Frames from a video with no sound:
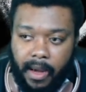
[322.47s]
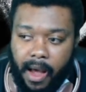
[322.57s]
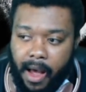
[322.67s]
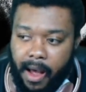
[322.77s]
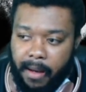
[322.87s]

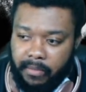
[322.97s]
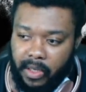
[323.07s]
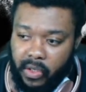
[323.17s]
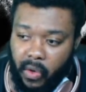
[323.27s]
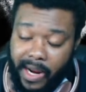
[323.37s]
Um,
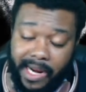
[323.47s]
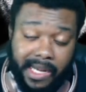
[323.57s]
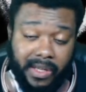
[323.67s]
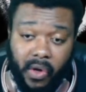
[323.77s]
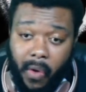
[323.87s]
so they
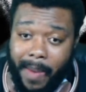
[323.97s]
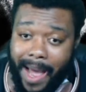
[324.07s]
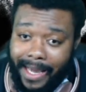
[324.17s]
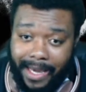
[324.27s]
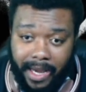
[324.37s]
need to go
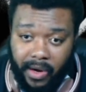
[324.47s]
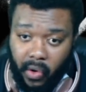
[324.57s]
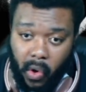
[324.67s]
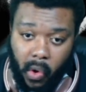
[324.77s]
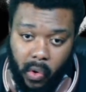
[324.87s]
back and get the
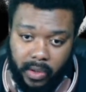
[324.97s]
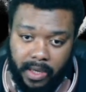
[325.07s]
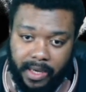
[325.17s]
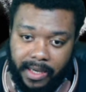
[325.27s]
gold.